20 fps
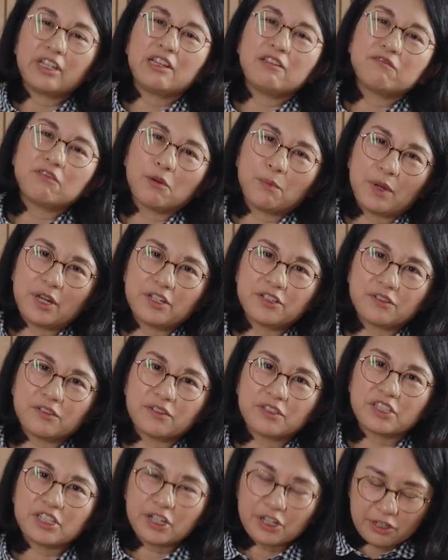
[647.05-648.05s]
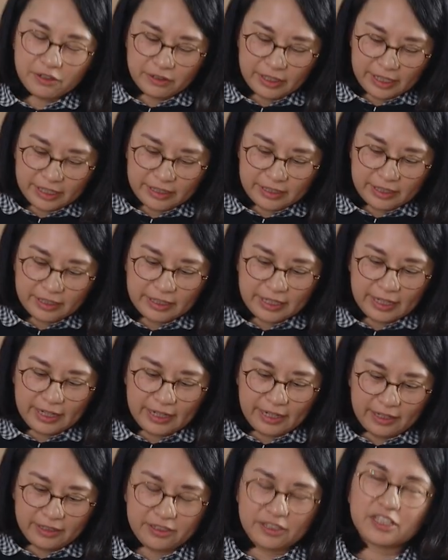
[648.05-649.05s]
information circulated,
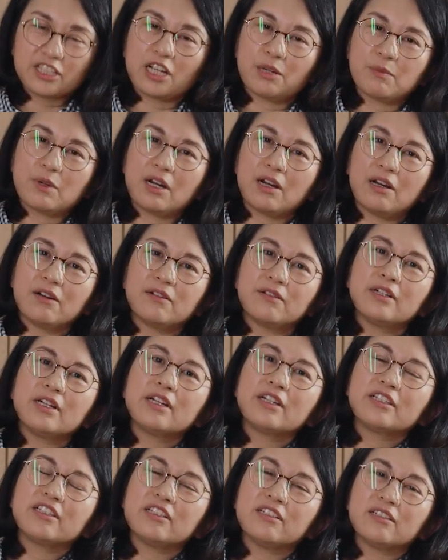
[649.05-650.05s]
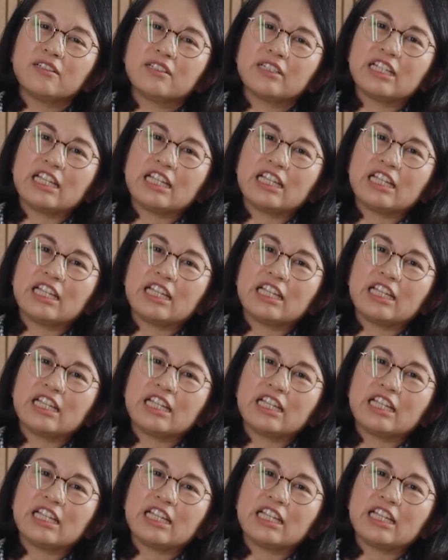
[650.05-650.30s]
and somehow the